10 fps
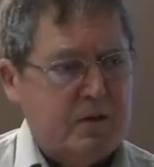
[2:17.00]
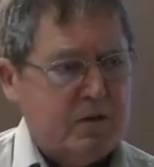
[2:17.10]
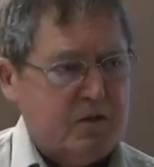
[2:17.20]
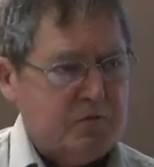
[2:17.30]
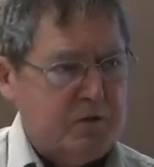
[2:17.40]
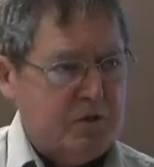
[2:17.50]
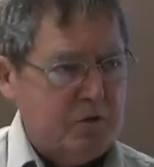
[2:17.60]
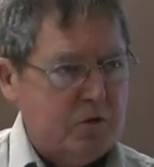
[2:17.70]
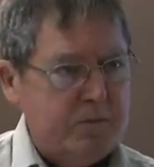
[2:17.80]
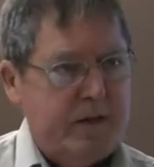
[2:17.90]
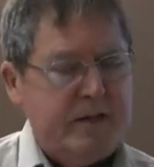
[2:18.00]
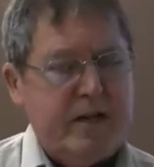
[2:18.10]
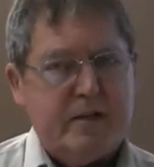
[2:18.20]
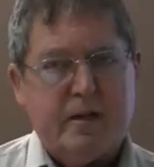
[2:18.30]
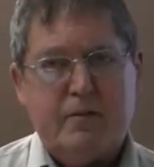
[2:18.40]
Because when the Lord made
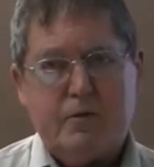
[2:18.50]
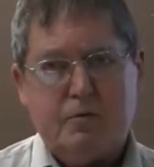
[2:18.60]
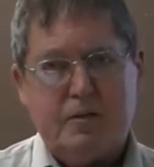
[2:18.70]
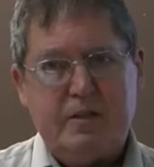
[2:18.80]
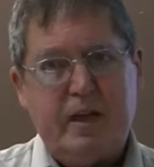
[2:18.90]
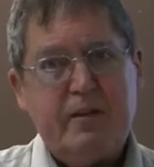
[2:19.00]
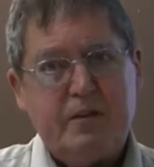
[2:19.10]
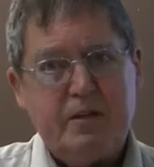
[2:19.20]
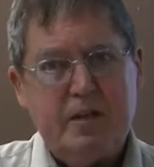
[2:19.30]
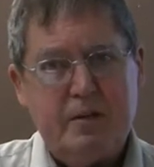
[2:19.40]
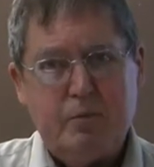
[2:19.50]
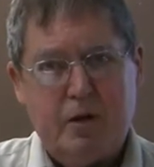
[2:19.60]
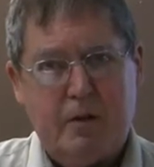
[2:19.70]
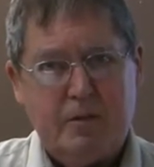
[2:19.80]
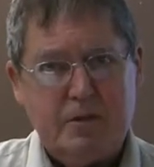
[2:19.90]
that covenant with David, he
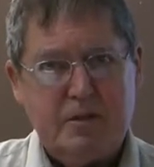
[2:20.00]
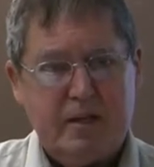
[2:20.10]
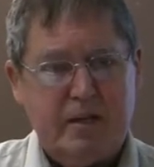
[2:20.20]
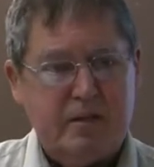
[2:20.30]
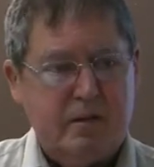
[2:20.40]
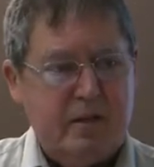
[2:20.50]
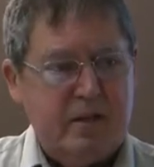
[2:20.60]
promised that